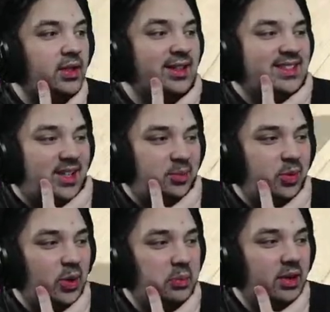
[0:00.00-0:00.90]
that's a good
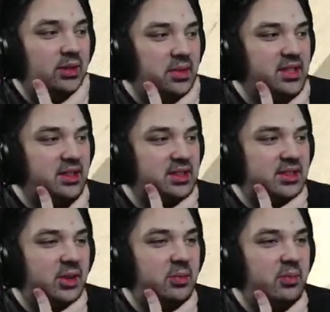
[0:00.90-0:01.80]
point. Brendan missing the
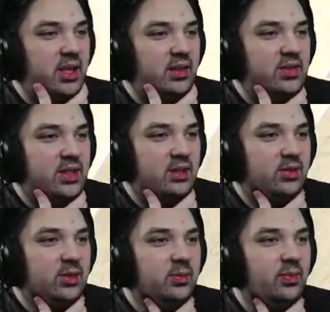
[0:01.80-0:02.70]
start may have saved
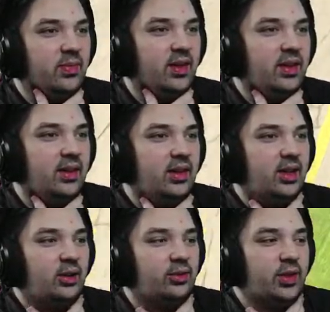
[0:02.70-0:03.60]
him.
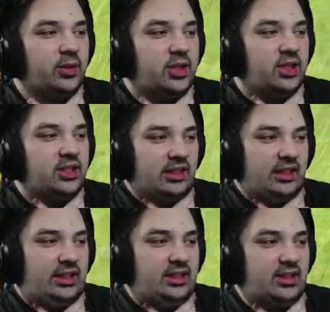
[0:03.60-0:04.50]
Alfredo changes
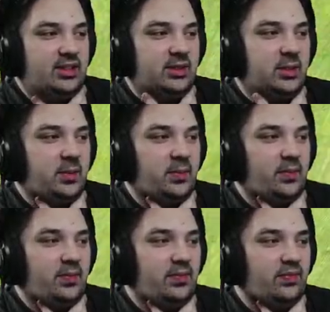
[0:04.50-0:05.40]
lanes.
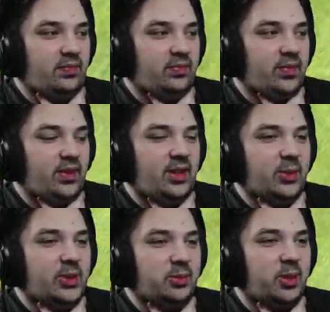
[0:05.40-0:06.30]
Yeah,
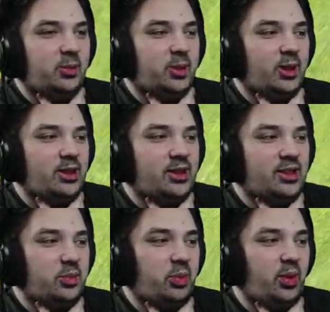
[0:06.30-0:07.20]
what's up, Kamikaze? It's
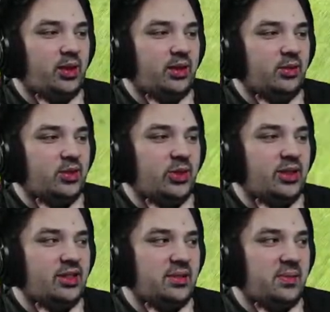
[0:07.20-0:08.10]
a party of
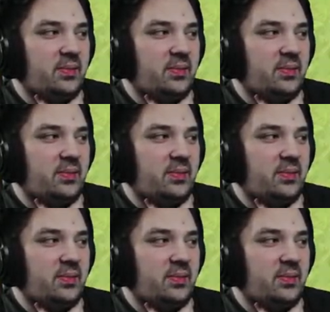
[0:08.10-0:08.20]
sorts.